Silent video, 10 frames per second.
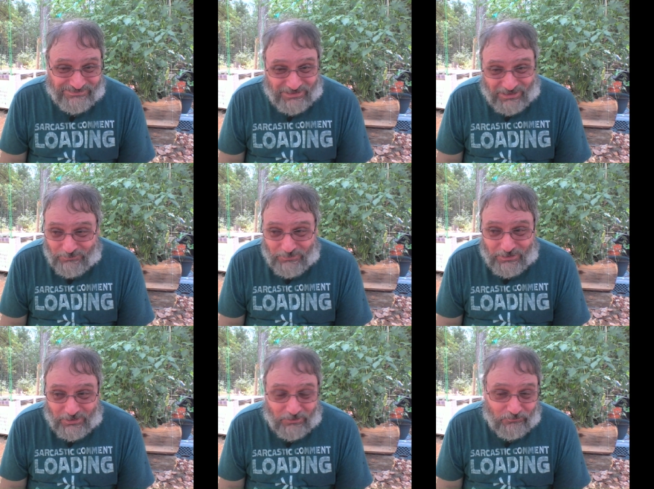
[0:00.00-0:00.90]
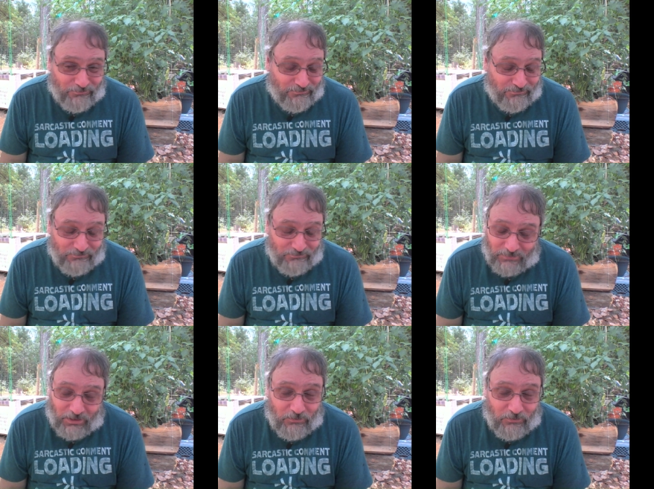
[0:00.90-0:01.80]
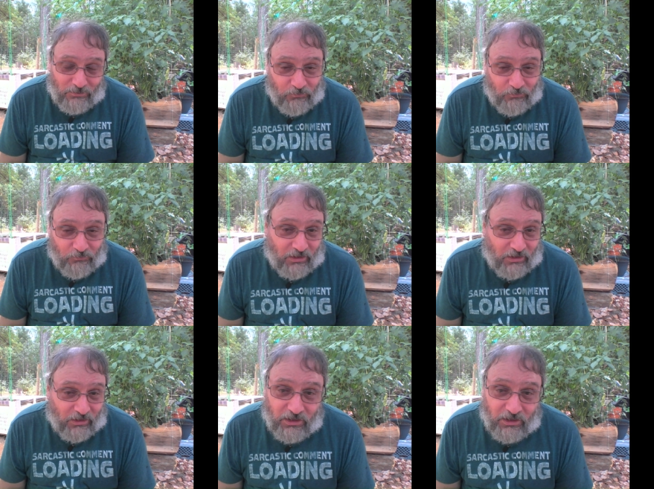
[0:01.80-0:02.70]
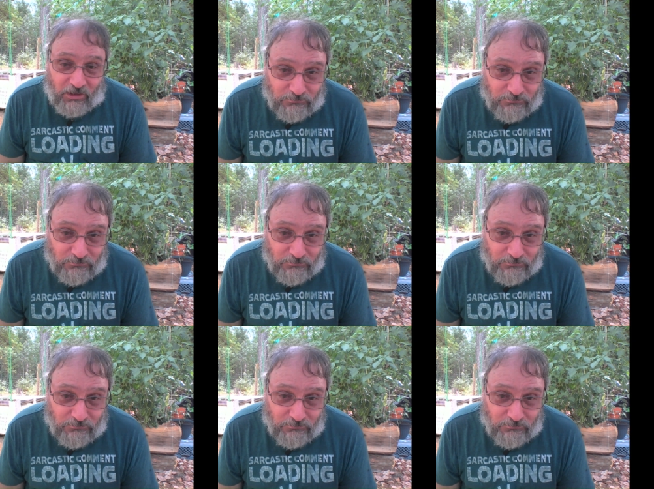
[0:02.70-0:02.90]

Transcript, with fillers: I mean, I, I don't even know if he could sign his name.